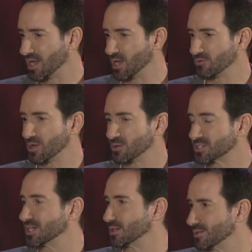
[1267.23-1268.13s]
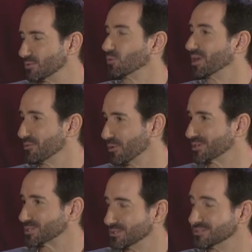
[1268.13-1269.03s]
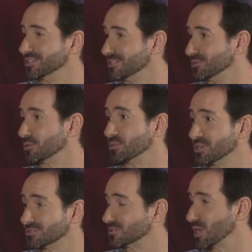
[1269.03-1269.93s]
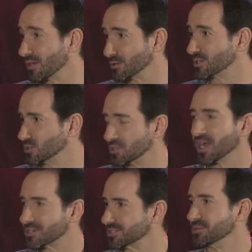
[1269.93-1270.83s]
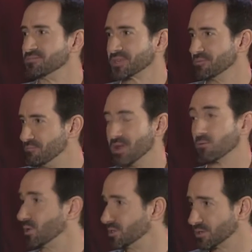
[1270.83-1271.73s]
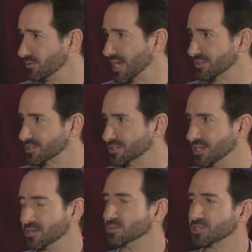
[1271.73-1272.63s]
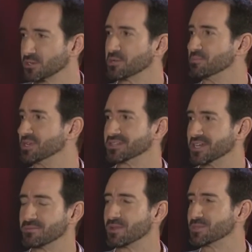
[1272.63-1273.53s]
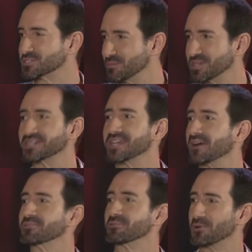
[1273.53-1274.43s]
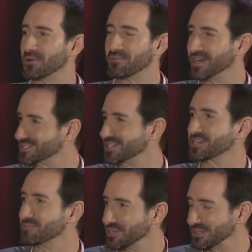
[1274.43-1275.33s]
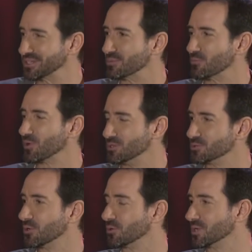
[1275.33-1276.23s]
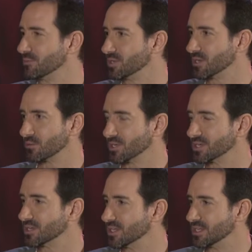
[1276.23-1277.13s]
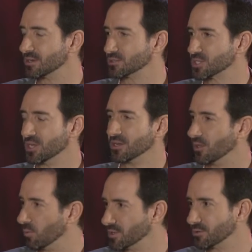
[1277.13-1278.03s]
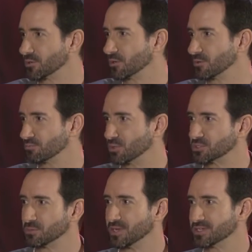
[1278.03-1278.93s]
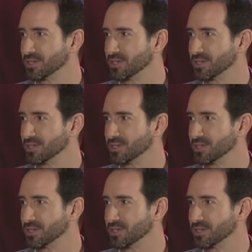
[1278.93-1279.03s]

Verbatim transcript: I, I understand the, the, way it works in, in, European soccer leagues. You can actually bet when you're even at the stadium. Is there going to be a day, maybe someday down the road, I'm not saying imminently, but where you go to an NBA arena and there's a window to go put your bet